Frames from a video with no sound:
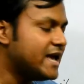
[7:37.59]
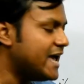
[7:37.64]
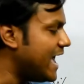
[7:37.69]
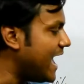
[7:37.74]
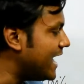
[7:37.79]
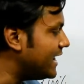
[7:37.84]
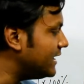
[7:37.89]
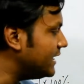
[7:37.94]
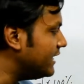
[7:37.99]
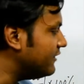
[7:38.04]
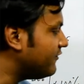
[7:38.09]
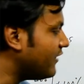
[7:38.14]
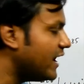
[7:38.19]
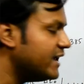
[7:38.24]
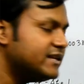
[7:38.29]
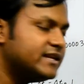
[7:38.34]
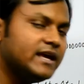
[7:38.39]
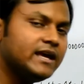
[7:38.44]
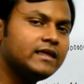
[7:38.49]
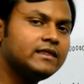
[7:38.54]
And if I
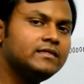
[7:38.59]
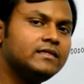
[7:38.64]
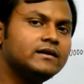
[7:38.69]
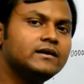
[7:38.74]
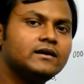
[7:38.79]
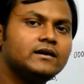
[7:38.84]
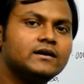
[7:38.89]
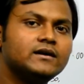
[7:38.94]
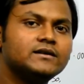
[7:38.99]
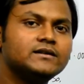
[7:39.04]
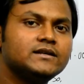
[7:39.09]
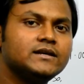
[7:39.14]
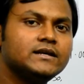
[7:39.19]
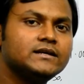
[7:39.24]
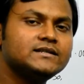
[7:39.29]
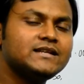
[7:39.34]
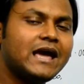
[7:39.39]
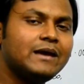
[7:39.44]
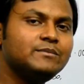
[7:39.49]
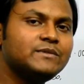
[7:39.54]
take the
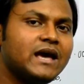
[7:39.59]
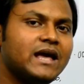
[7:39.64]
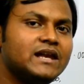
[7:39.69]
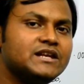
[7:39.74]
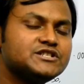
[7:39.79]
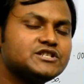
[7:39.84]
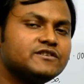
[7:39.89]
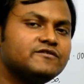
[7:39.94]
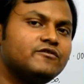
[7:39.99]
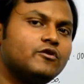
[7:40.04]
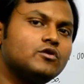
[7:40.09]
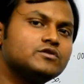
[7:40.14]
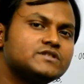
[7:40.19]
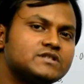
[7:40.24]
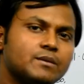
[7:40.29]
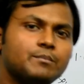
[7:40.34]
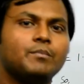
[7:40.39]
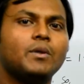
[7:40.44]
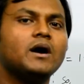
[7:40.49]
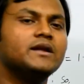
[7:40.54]
time dilation for
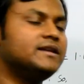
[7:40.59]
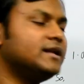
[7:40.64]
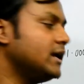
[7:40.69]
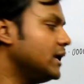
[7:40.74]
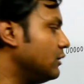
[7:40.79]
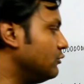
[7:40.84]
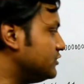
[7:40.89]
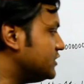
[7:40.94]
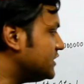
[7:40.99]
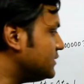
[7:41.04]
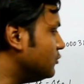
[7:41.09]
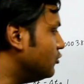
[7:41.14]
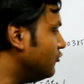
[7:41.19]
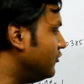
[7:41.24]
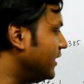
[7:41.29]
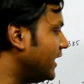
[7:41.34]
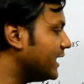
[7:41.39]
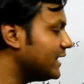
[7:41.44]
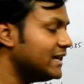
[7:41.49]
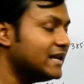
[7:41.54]
some particle which is
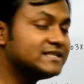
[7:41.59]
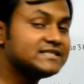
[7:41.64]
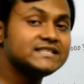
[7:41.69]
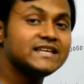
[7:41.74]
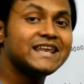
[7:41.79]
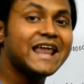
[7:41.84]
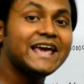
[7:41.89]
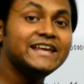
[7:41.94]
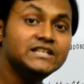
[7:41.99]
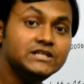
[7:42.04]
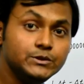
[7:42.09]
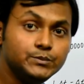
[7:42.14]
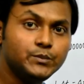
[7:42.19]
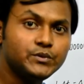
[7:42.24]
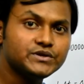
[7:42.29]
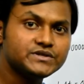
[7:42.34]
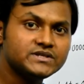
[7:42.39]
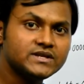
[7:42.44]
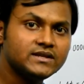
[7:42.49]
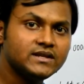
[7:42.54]
moving at, let's say,
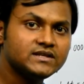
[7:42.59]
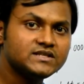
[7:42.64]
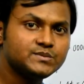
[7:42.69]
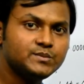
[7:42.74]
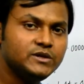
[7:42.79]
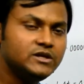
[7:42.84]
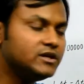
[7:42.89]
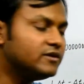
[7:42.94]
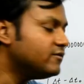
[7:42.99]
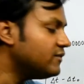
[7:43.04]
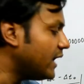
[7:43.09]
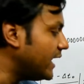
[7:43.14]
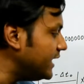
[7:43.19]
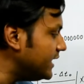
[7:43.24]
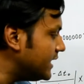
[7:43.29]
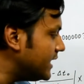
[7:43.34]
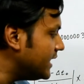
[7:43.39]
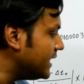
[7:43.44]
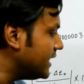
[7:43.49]
90% the speed of light,